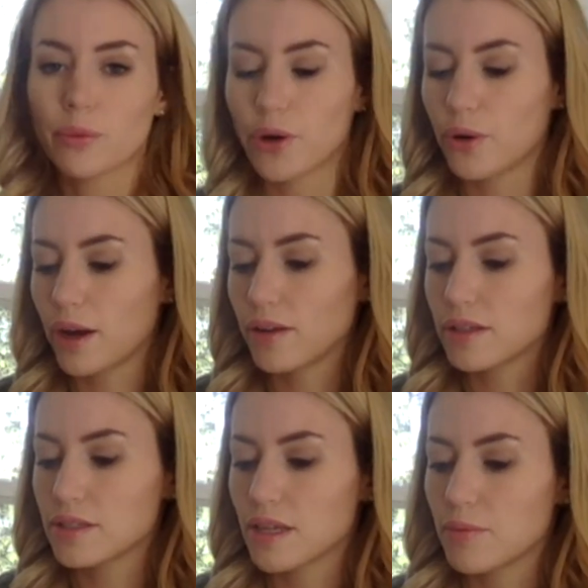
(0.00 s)
Pro has
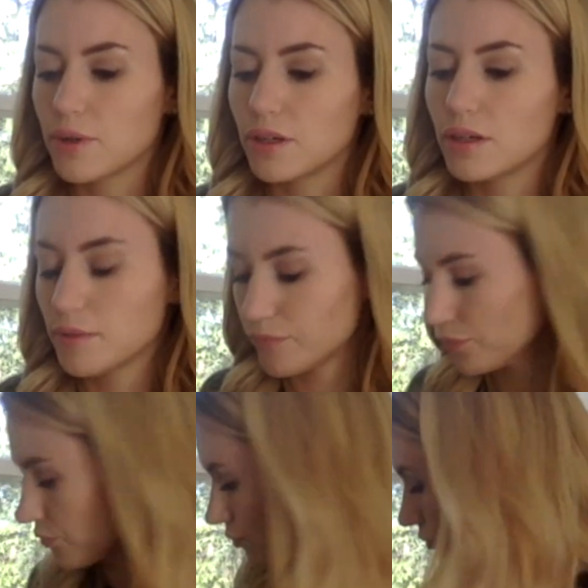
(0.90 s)
the same one in it.
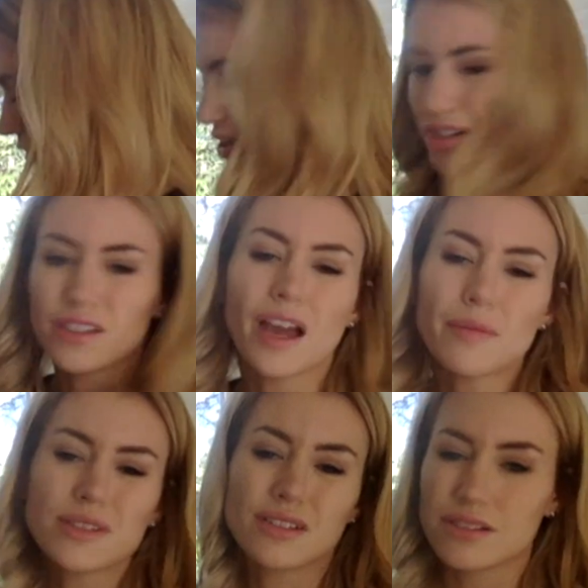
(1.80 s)
Which actually,
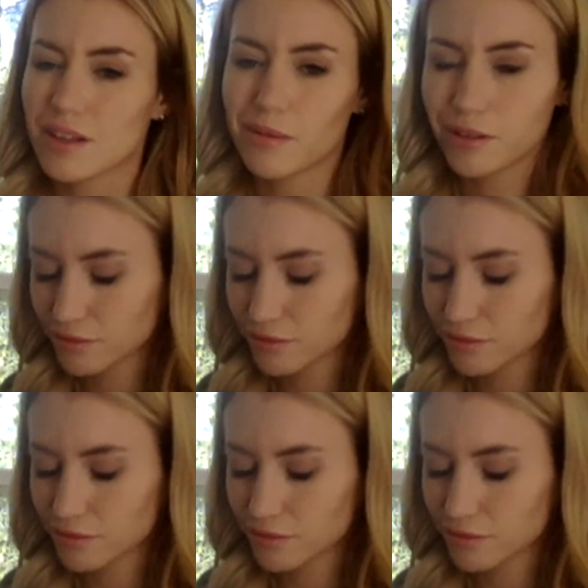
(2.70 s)
I'm just going to do that.